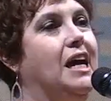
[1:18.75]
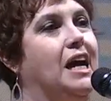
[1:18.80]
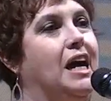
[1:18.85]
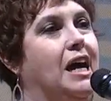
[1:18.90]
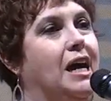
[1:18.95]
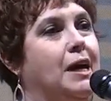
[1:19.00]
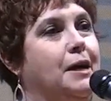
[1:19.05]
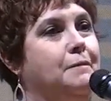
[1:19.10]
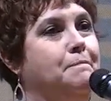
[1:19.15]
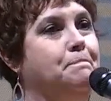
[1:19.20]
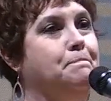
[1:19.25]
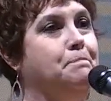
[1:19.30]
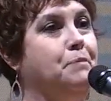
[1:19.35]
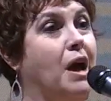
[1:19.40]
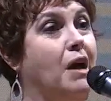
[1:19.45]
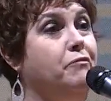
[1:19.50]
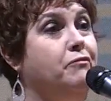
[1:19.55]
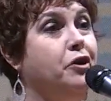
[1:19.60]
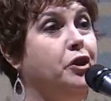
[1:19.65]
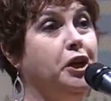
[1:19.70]

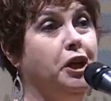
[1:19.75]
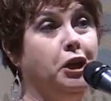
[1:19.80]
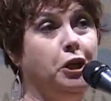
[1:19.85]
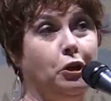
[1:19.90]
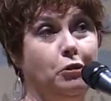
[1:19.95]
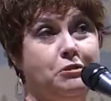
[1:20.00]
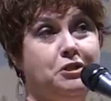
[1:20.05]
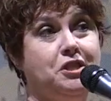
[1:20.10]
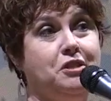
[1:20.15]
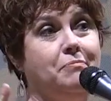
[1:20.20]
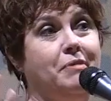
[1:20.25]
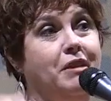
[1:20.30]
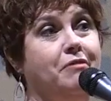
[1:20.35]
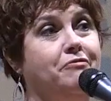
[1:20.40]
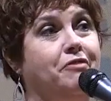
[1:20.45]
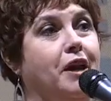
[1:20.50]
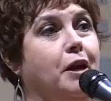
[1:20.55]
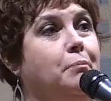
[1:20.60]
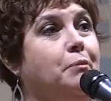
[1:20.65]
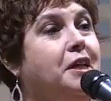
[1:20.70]
I'm very close to my
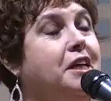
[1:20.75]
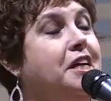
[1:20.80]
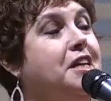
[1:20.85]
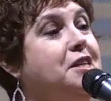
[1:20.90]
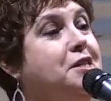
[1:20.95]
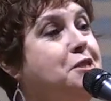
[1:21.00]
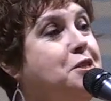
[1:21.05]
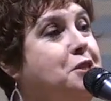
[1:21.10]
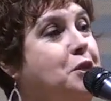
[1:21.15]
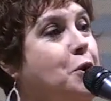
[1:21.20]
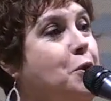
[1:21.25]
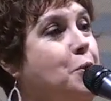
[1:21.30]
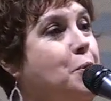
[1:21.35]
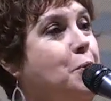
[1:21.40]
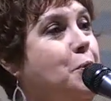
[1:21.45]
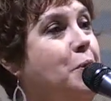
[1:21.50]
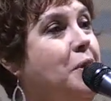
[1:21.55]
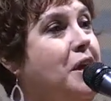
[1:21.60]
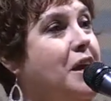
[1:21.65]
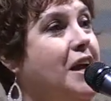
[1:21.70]
family, and
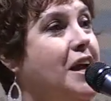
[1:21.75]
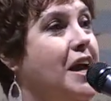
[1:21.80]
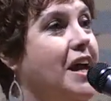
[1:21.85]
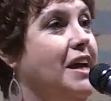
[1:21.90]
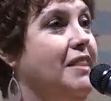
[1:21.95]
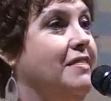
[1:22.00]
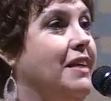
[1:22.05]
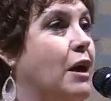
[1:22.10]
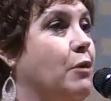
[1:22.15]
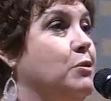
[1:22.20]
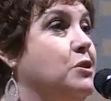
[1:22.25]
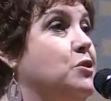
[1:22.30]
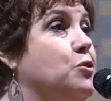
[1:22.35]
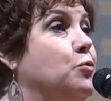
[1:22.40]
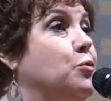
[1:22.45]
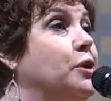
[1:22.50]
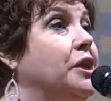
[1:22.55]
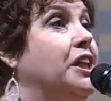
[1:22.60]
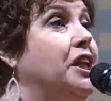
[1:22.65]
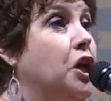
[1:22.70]
so that was a
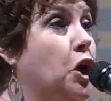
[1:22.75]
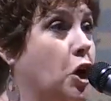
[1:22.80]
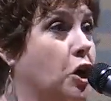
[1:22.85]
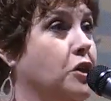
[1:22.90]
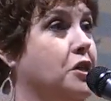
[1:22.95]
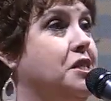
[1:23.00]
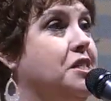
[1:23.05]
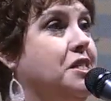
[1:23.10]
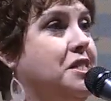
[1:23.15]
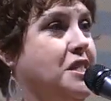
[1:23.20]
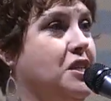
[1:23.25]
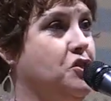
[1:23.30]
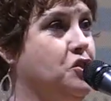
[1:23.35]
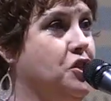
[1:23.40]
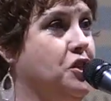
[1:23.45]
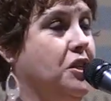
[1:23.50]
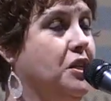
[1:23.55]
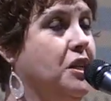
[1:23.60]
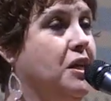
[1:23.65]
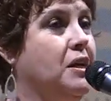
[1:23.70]
really hard
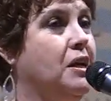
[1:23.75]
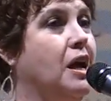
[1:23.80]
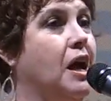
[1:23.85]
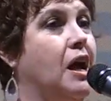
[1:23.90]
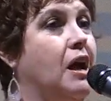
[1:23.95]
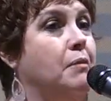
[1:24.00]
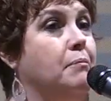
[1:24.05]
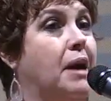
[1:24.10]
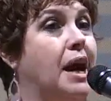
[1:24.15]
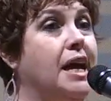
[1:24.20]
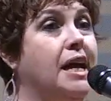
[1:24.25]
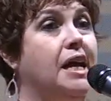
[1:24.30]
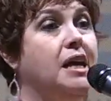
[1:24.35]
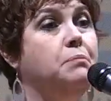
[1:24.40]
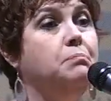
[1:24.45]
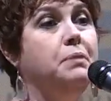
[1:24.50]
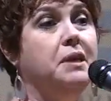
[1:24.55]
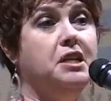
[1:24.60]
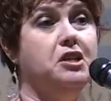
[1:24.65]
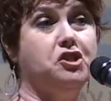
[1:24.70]
decision. I
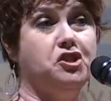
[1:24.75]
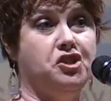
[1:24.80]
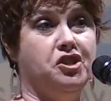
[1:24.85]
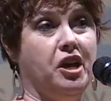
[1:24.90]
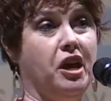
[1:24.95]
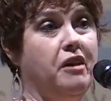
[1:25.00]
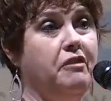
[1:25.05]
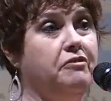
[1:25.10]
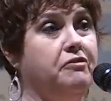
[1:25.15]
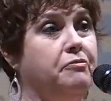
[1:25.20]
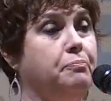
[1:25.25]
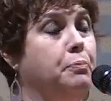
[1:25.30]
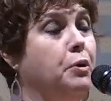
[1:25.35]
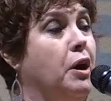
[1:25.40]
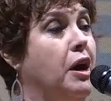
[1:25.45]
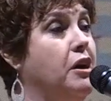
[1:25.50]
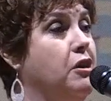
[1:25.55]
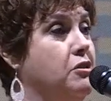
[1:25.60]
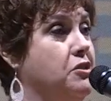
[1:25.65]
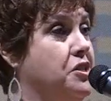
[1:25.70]
had been a chef
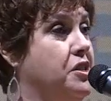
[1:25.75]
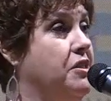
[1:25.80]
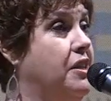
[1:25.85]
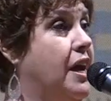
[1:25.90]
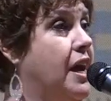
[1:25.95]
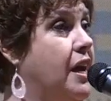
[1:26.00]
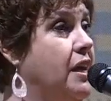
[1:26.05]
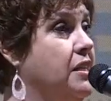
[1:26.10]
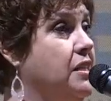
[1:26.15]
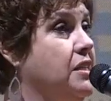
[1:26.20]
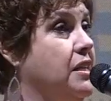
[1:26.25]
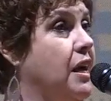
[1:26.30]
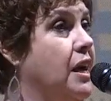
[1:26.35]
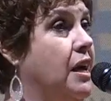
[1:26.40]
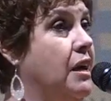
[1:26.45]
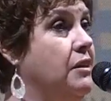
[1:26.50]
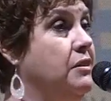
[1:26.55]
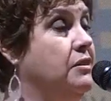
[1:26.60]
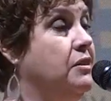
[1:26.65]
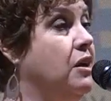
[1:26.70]
prior to that
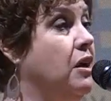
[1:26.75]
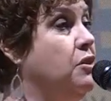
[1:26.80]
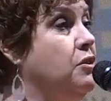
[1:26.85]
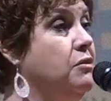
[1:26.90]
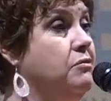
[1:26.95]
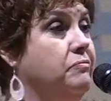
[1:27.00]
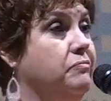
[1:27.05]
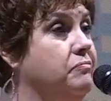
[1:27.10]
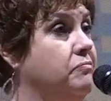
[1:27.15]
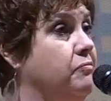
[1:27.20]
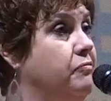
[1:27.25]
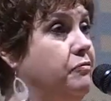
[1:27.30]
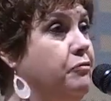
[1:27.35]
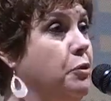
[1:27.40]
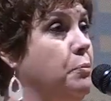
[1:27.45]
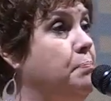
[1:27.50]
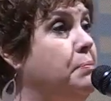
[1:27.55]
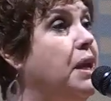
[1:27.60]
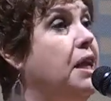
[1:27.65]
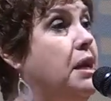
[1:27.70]

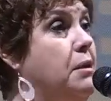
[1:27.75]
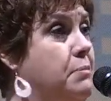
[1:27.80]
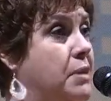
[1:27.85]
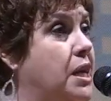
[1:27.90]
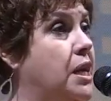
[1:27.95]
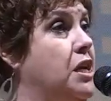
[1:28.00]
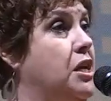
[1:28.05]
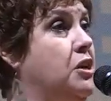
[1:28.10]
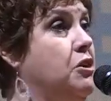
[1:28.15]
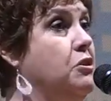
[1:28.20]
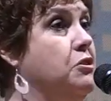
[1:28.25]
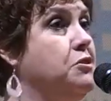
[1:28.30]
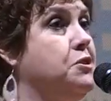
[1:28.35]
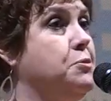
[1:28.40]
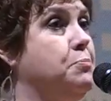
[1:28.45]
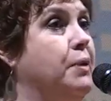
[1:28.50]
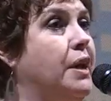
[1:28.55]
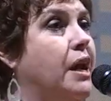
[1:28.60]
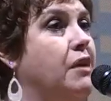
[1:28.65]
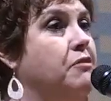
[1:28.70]
for many, many
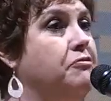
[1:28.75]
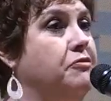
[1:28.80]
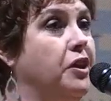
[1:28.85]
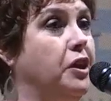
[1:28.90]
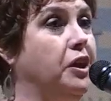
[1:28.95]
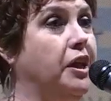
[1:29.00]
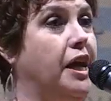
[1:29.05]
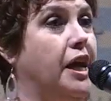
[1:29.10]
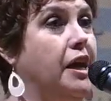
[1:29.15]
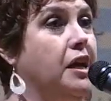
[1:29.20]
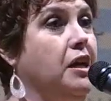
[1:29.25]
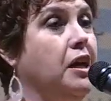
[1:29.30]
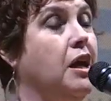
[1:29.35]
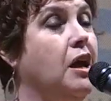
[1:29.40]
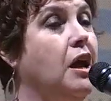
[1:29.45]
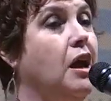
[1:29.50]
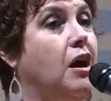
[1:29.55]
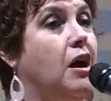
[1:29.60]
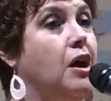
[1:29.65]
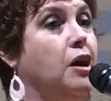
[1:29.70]
years, but I felt like
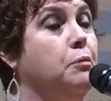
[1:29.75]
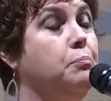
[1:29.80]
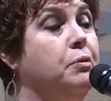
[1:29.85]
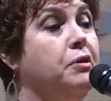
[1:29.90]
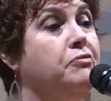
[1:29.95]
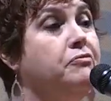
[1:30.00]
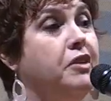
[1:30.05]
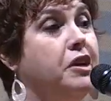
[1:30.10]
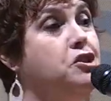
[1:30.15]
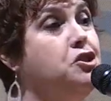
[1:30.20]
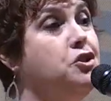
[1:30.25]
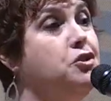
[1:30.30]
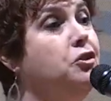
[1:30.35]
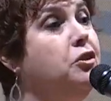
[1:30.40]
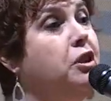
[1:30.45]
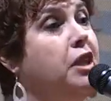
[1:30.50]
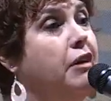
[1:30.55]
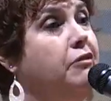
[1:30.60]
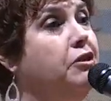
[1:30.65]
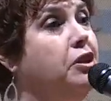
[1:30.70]
on a
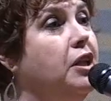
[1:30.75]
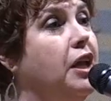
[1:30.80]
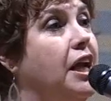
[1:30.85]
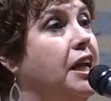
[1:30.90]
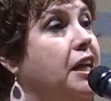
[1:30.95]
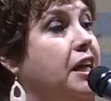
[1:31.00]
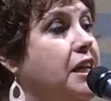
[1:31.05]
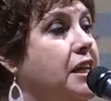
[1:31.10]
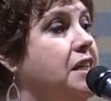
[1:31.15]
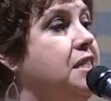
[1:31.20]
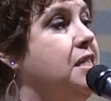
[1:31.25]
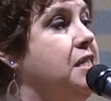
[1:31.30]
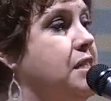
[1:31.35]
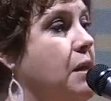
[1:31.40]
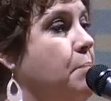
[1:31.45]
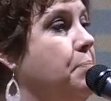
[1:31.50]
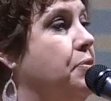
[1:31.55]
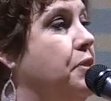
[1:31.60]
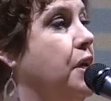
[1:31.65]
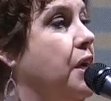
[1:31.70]
professional level, I needed
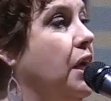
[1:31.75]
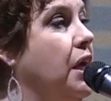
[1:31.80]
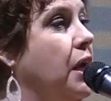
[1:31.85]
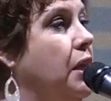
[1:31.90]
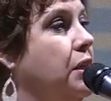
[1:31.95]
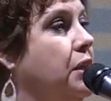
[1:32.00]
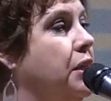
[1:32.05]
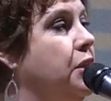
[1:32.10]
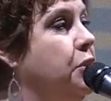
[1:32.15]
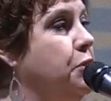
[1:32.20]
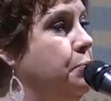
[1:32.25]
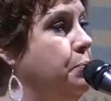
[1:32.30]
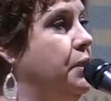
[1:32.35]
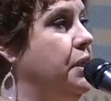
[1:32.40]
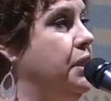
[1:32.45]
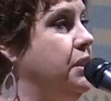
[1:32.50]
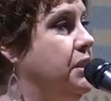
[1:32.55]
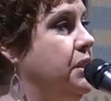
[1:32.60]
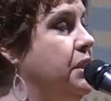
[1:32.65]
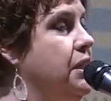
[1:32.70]
something a little
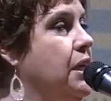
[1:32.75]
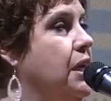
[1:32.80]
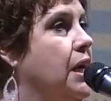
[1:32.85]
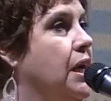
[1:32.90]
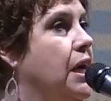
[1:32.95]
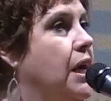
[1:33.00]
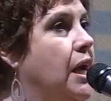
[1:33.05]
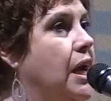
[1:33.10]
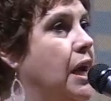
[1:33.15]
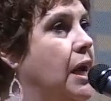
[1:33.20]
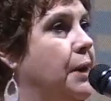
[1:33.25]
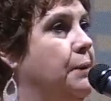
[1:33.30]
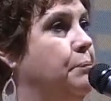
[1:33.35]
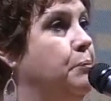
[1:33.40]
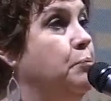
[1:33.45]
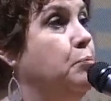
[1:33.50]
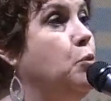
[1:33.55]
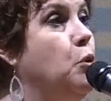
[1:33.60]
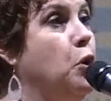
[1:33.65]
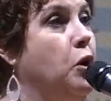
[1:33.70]
bit
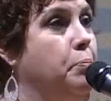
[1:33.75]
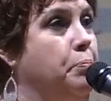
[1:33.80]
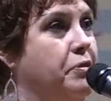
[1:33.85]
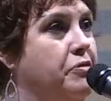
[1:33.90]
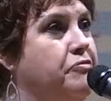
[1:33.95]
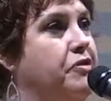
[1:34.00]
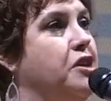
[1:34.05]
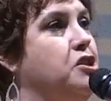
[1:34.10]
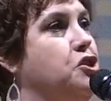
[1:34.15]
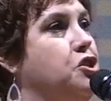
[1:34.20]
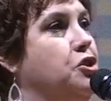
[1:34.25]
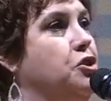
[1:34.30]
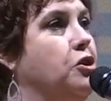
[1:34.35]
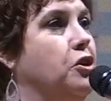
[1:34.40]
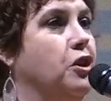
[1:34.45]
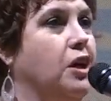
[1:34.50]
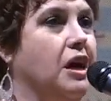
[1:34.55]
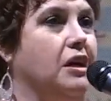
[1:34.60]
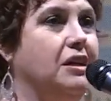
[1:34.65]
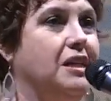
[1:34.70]
more professional.
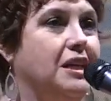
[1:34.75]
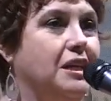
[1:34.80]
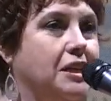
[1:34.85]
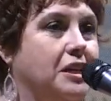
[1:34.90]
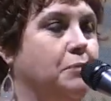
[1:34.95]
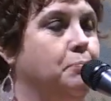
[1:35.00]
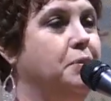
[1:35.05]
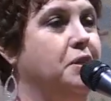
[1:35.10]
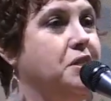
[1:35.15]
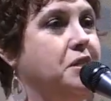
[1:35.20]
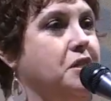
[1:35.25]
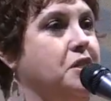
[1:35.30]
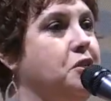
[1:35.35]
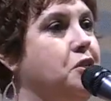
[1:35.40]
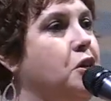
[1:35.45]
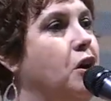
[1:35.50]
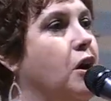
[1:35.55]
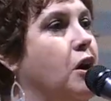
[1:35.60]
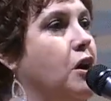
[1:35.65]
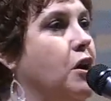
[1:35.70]
I needed a
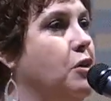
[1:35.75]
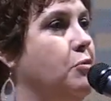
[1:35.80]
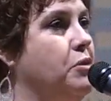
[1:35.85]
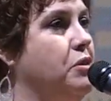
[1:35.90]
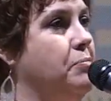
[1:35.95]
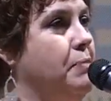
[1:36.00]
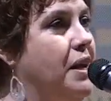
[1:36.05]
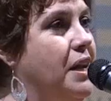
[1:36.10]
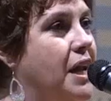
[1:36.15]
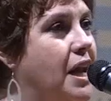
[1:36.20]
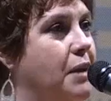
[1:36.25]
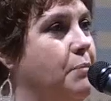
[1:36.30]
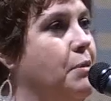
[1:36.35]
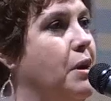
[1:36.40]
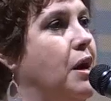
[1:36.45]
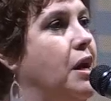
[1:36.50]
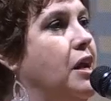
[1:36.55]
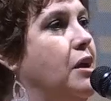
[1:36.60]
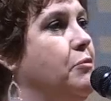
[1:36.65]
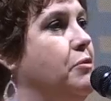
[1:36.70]
business card with my name
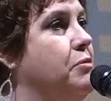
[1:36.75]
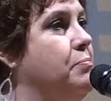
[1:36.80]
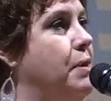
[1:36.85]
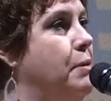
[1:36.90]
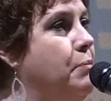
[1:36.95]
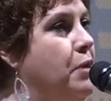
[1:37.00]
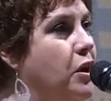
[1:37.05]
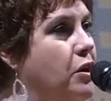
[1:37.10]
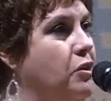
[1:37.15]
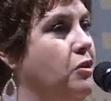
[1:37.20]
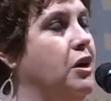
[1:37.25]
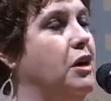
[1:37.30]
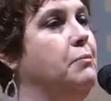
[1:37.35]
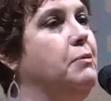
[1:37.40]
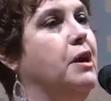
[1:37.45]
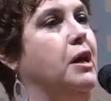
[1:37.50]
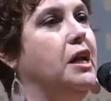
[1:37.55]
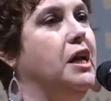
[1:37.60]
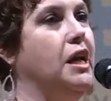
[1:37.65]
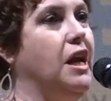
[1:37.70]
on it, with my
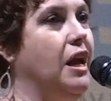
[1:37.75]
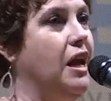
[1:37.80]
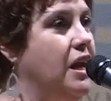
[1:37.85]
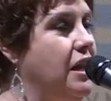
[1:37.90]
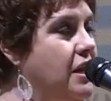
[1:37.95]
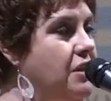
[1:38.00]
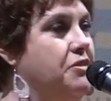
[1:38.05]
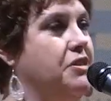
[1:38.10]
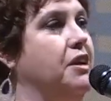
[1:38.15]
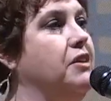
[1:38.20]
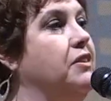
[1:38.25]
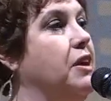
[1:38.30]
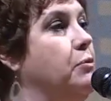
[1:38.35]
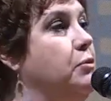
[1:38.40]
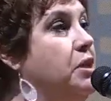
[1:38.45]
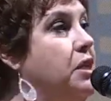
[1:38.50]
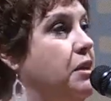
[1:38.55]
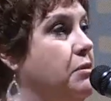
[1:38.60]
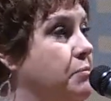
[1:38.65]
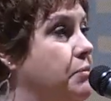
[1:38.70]
monogram on it, anything that
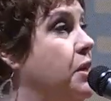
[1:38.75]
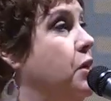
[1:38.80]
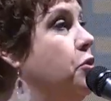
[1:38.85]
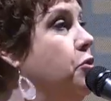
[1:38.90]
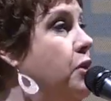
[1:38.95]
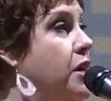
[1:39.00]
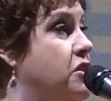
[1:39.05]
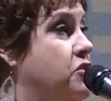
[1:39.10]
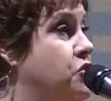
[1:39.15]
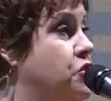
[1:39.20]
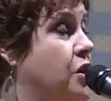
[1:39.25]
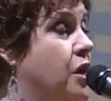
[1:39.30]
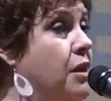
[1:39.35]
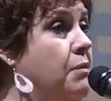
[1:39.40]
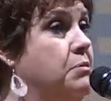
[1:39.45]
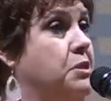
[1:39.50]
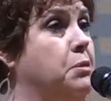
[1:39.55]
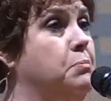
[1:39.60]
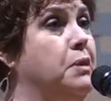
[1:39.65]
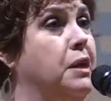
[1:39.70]
would get me a great
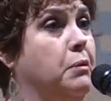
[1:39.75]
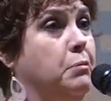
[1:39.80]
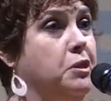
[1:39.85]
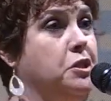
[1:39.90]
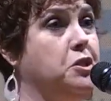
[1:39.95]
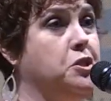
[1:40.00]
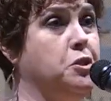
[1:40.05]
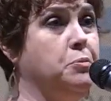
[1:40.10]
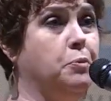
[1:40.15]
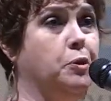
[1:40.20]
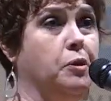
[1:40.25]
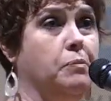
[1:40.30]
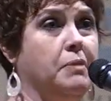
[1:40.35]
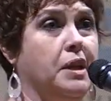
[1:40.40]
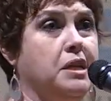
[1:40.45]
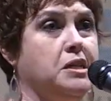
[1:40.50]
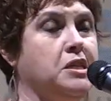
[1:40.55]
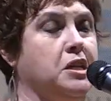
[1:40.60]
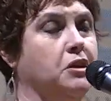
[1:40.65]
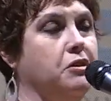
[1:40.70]
job to be able to support
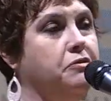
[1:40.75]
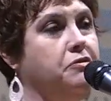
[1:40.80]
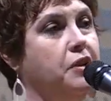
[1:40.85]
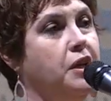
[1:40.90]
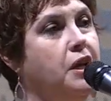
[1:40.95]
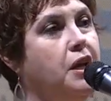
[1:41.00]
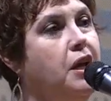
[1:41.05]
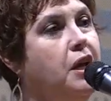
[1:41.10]
myself.